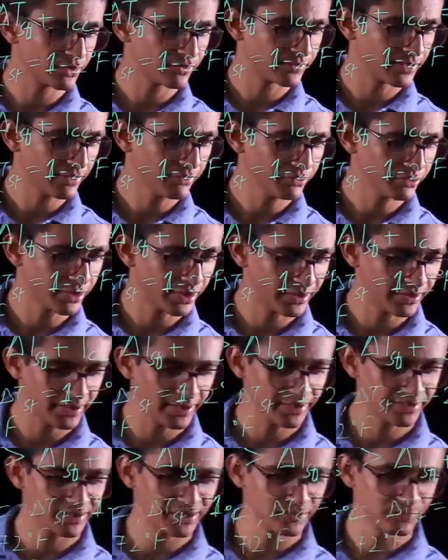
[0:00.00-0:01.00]
of now you can
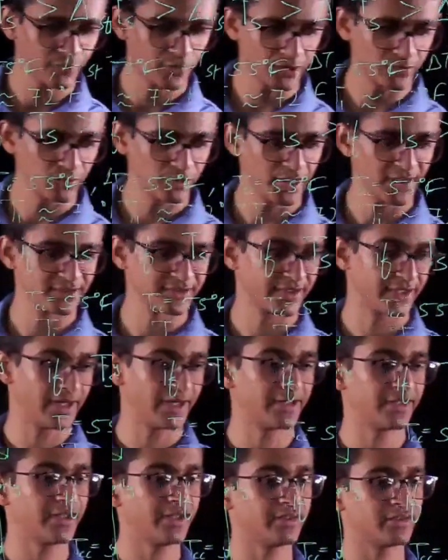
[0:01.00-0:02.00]
take this formula as
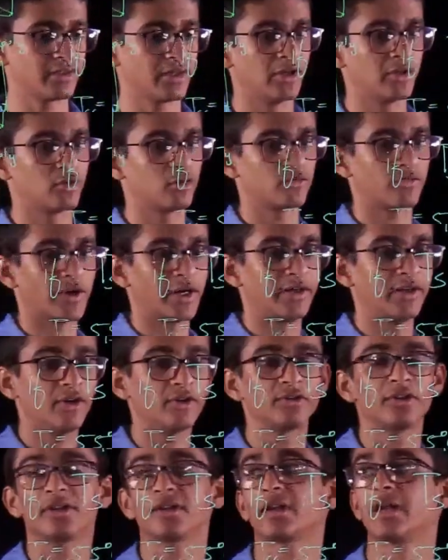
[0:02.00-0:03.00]
granted to find
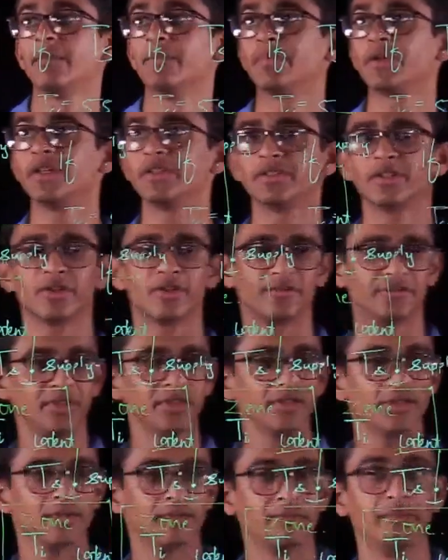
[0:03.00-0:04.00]
out the temperature of
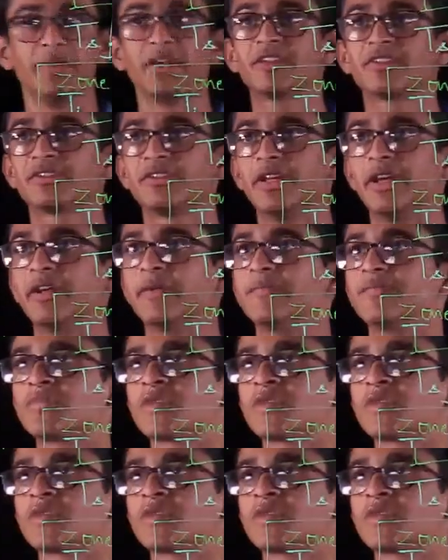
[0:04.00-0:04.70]
the mixed air.